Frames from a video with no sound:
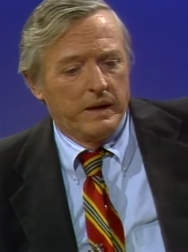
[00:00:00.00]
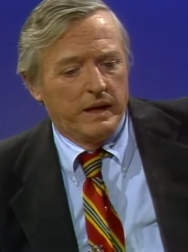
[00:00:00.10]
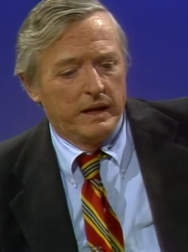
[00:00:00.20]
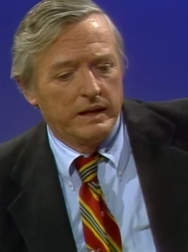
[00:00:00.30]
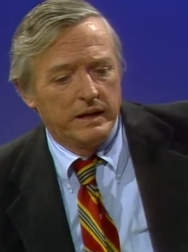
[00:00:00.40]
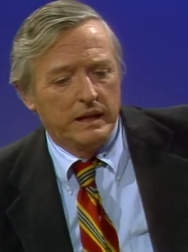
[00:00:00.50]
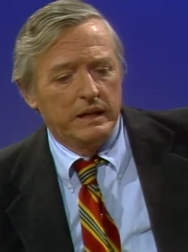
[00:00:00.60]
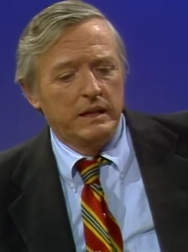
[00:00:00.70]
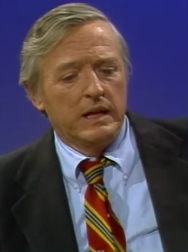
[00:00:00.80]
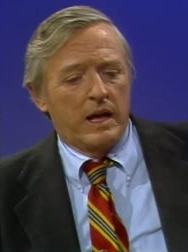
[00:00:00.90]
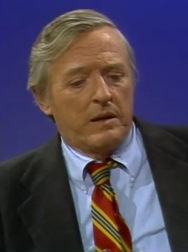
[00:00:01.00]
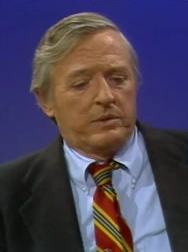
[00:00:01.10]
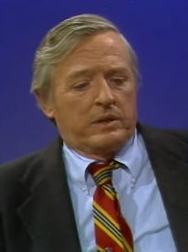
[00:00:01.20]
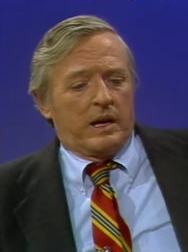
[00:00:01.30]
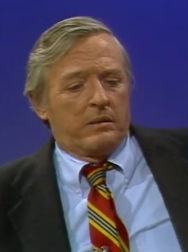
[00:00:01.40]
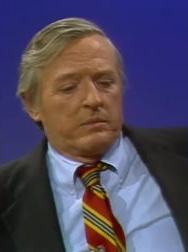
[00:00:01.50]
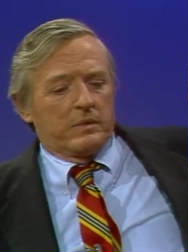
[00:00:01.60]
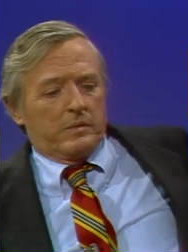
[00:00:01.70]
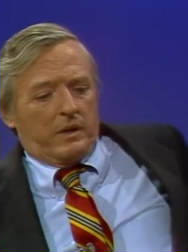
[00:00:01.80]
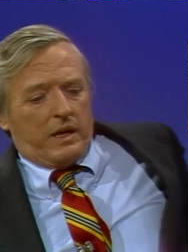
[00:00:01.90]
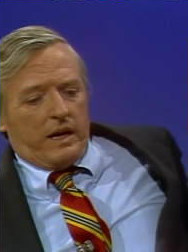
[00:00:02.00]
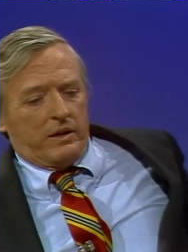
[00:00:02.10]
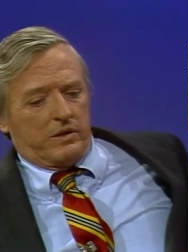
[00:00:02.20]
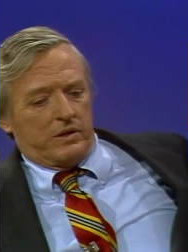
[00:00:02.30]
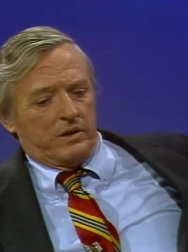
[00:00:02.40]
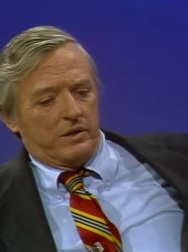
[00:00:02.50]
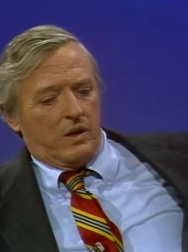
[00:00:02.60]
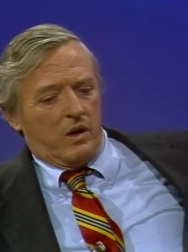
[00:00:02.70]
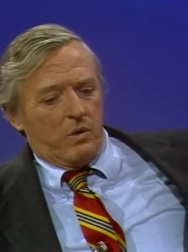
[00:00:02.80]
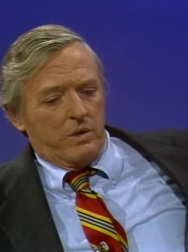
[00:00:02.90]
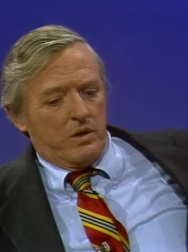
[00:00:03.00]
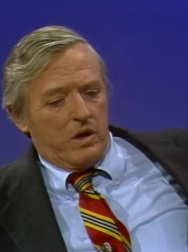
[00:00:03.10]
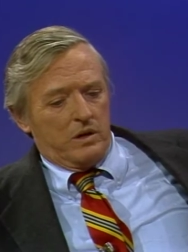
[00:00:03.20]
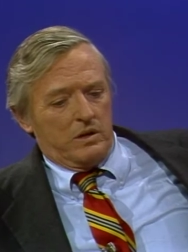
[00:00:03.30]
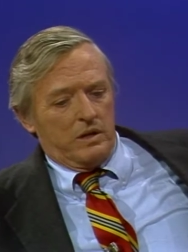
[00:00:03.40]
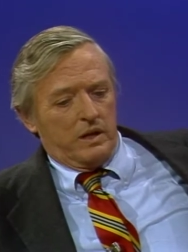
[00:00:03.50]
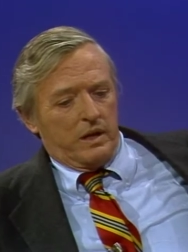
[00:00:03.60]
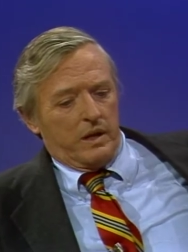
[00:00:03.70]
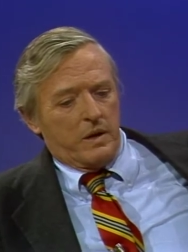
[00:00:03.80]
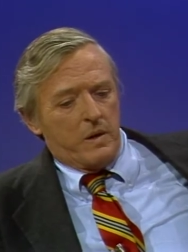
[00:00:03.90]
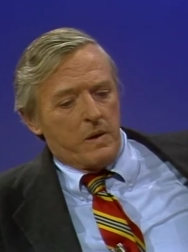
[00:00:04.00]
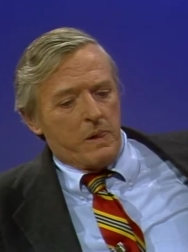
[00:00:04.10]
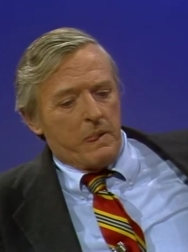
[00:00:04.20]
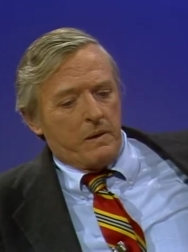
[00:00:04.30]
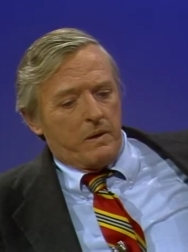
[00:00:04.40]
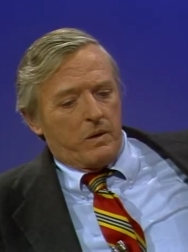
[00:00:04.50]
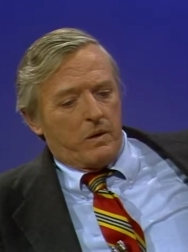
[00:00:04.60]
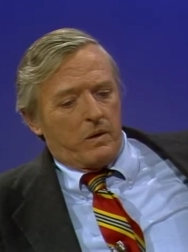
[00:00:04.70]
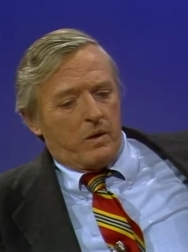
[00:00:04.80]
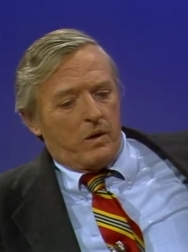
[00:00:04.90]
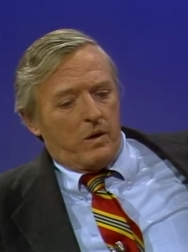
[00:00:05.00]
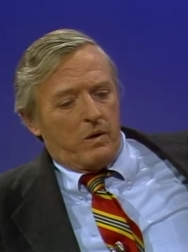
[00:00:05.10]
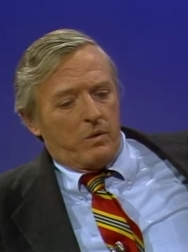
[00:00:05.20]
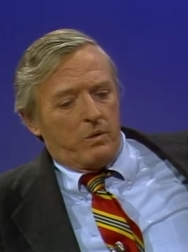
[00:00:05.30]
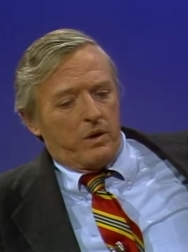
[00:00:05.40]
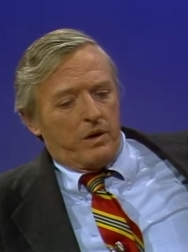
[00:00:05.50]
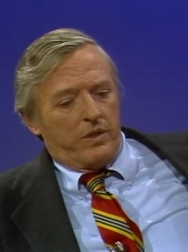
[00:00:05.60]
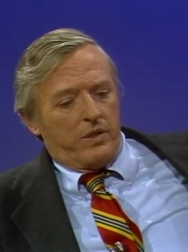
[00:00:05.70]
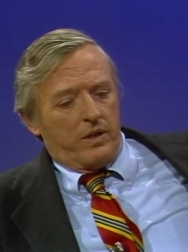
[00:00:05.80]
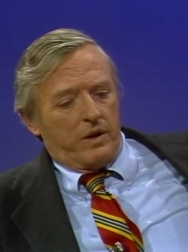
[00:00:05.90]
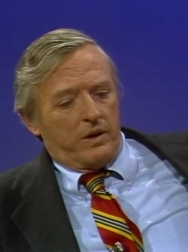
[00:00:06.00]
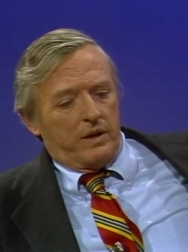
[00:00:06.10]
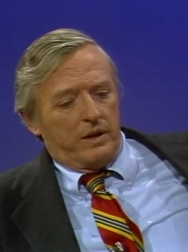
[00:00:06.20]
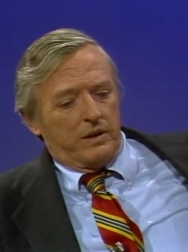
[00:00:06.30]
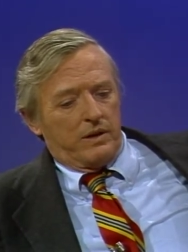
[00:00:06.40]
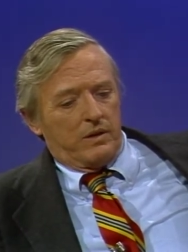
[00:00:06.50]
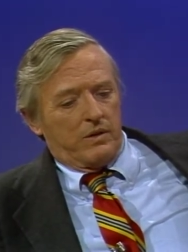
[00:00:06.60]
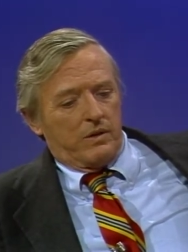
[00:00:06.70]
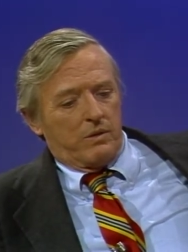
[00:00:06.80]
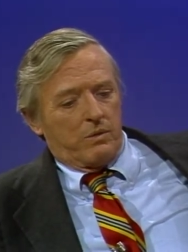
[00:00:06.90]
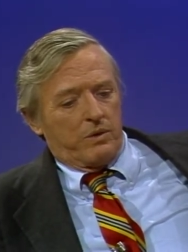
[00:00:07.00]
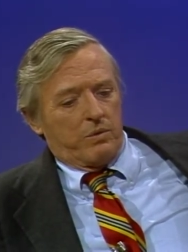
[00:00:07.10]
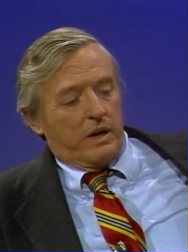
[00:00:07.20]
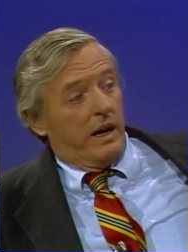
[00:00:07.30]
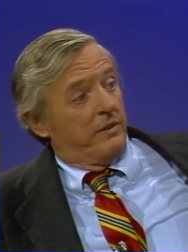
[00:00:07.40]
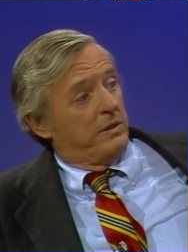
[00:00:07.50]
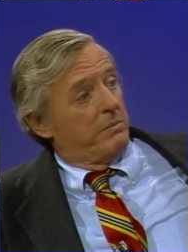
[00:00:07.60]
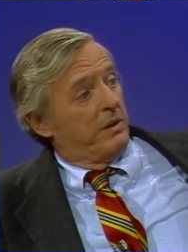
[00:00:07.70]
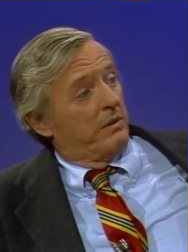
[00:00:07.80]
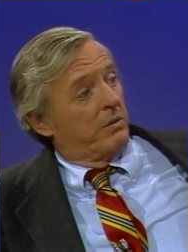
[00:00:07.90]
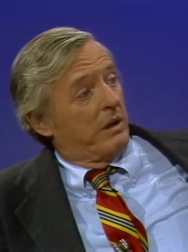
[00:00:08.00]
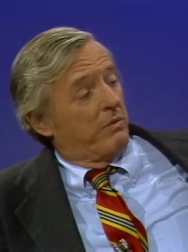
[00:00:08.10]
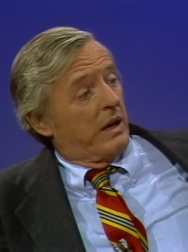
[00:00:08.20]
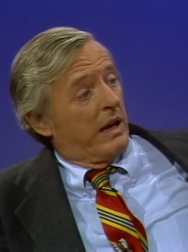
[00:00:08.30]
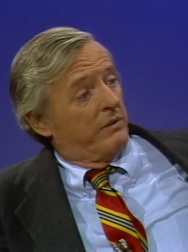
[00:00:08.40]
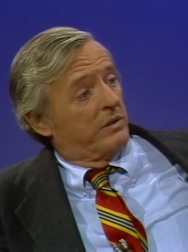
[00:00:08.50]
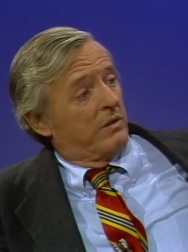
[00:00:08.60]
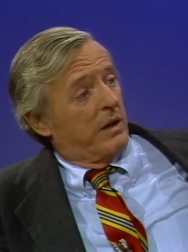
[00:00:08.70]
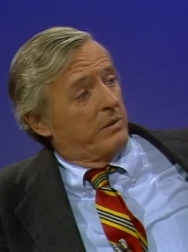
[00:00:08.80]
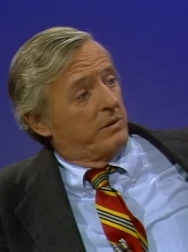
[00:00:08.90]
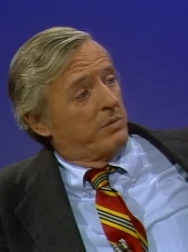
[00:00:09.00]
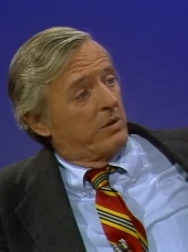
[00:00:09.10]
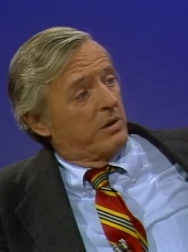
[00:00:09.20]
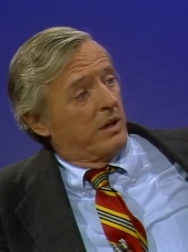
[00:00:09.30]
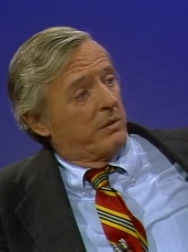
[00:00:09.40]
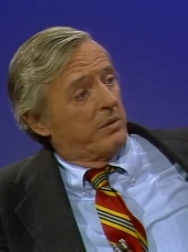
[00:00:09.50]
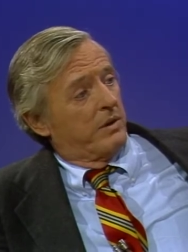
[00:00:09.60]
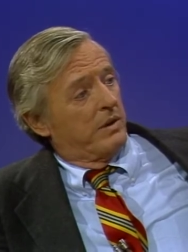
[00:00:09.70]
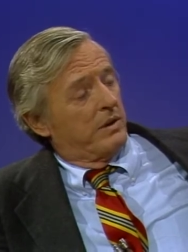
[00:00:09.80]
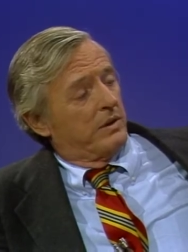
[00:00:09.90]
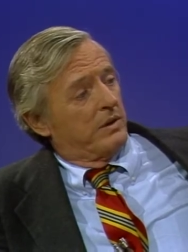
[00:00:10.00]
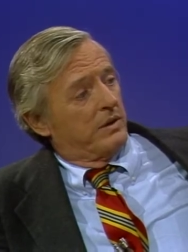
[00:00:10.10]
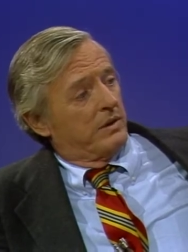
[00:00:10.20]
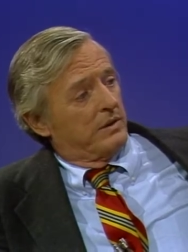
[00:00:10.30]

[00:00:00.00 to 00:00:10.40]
in in the abscam cases, are we not dealing uh, with uh, with what I have simply what what I have described as a prototype? No, we're dealing with